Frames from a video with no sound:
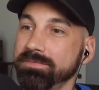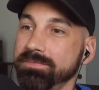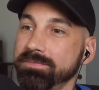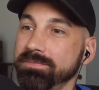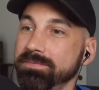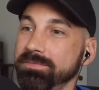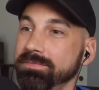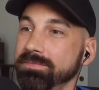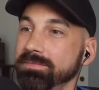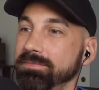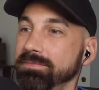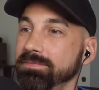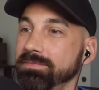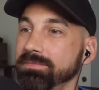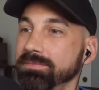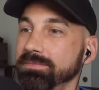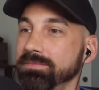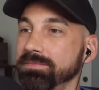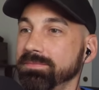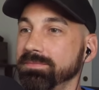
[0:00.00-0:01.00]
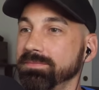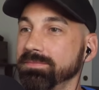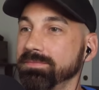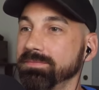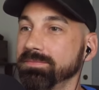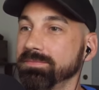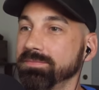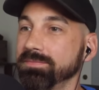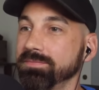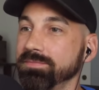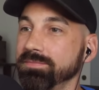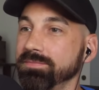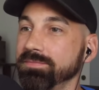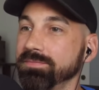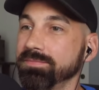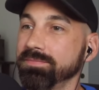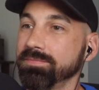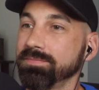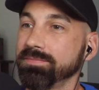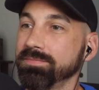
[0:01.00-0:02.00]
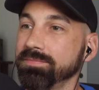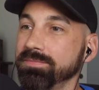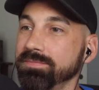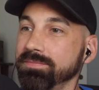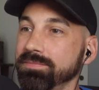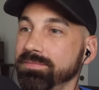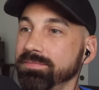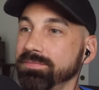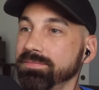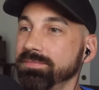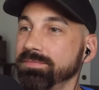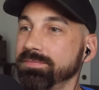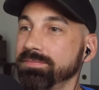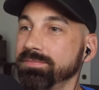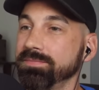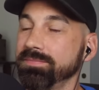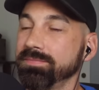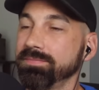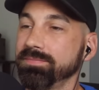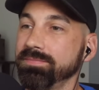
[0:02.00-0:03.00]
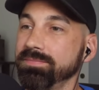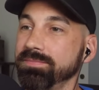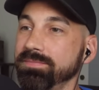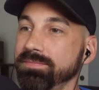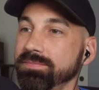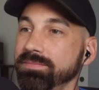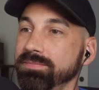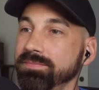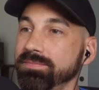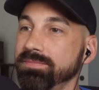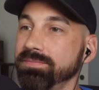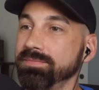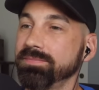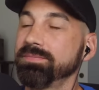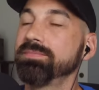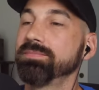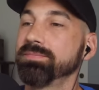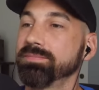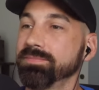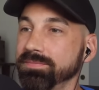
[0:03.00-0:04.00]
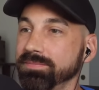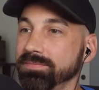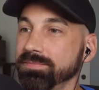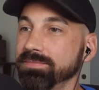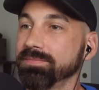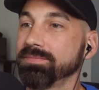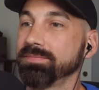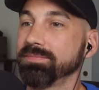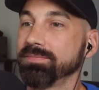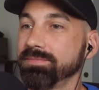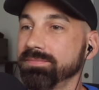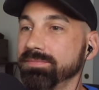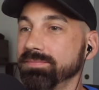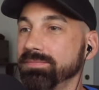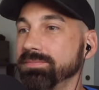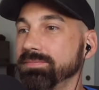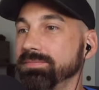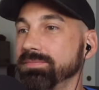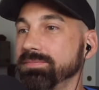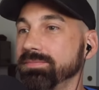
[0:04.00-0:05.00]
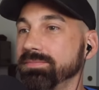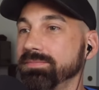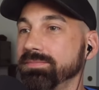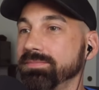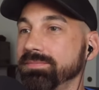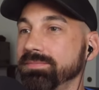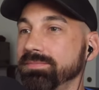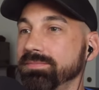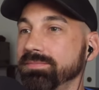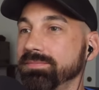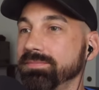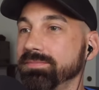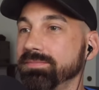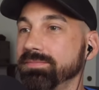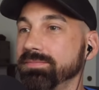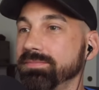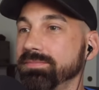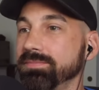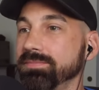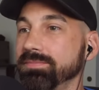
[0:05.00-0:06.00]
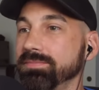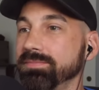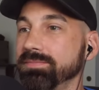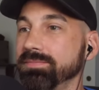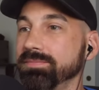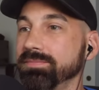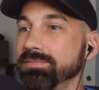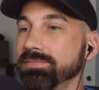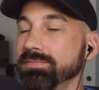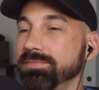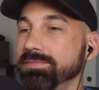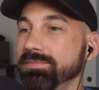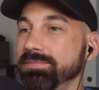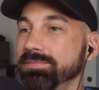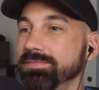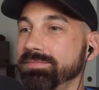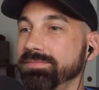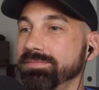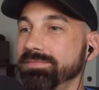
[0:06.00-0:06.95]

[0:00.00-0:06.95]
No words are spoken by the person on screen.